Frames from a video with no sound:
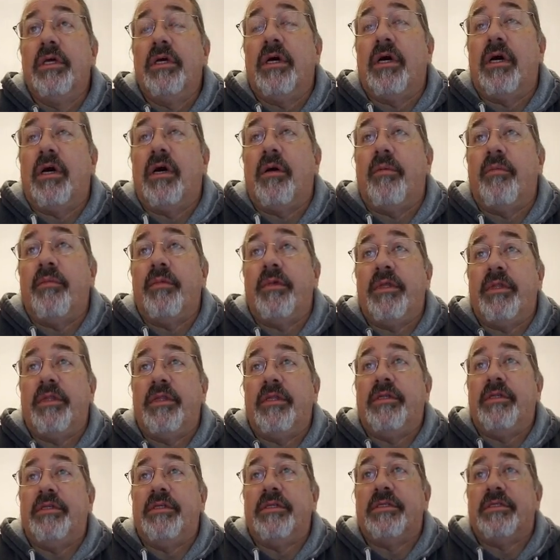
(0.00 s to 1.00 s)
in
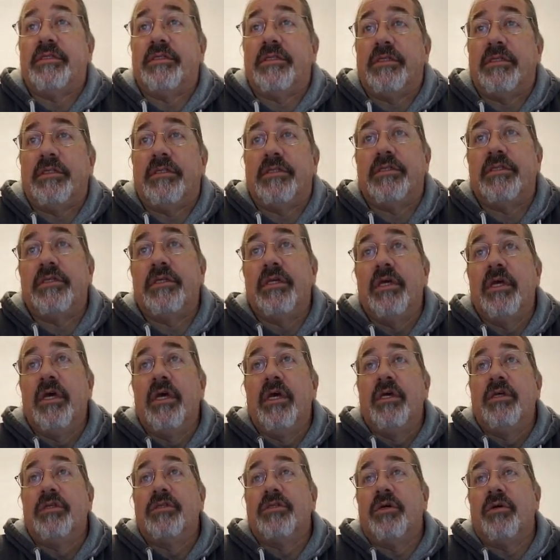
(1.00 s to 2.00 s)
the distance.
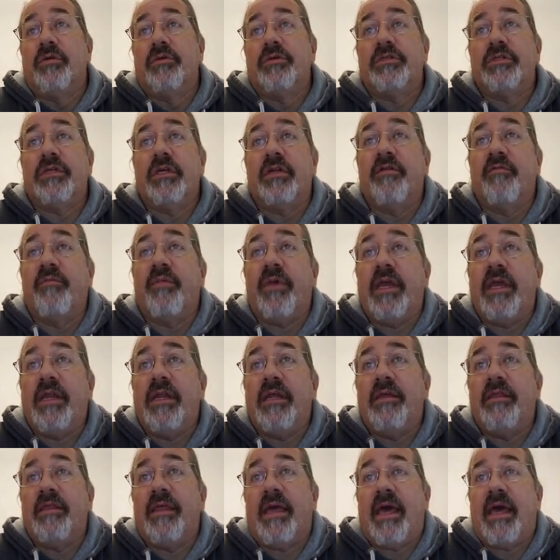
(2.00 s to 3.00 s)
So instead of
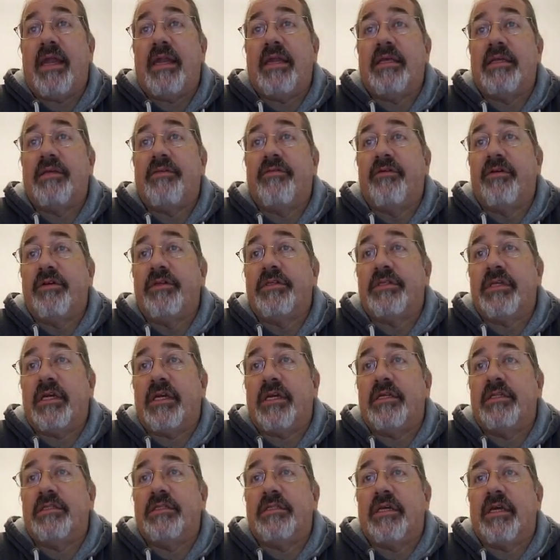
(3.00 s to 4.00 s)
painting that for a
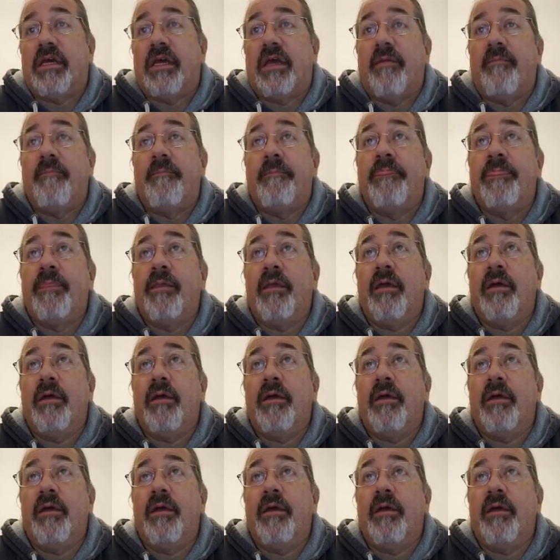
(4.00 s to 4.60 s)
second time,